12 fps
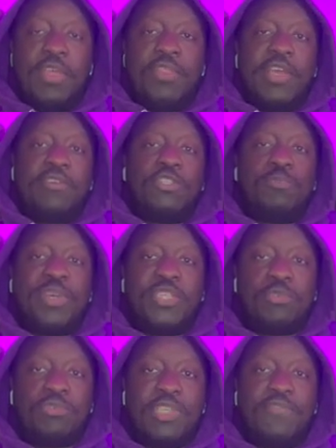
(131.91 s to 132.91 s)
They're a
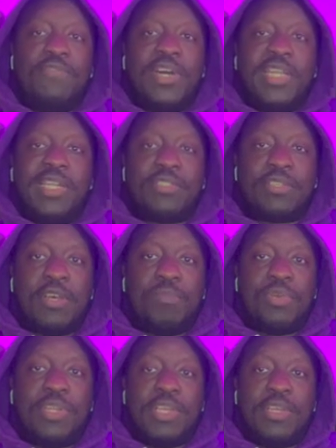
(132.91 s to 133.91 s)
specialty finance
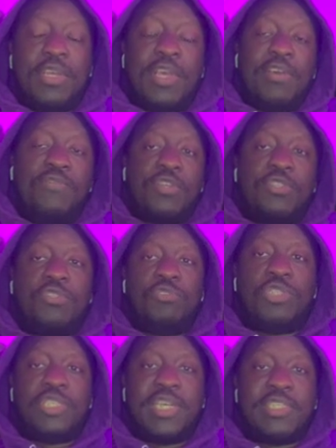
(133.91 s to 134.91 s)
company, and for those 2
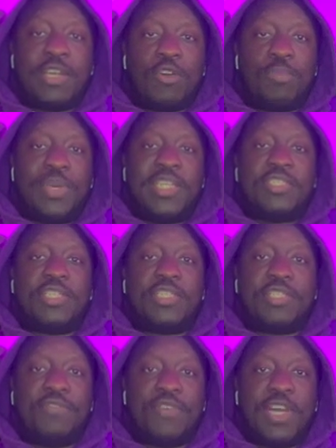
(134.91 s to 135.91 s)
shares I got paid
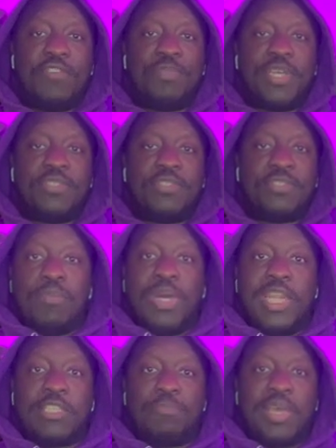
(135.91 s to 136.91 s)
65p. My
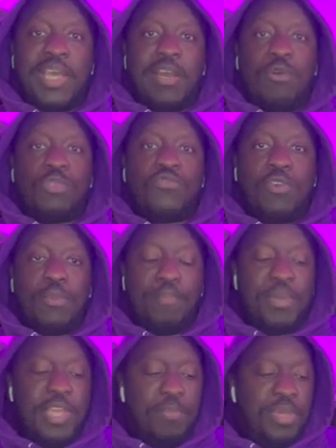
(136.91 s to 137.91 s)
next payout was from
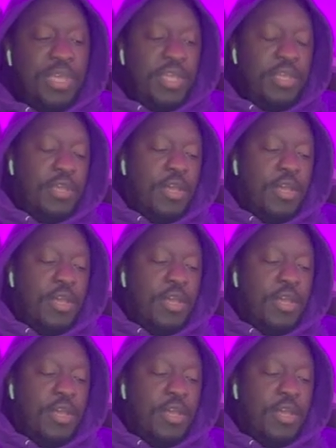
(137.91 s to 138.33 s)
BP.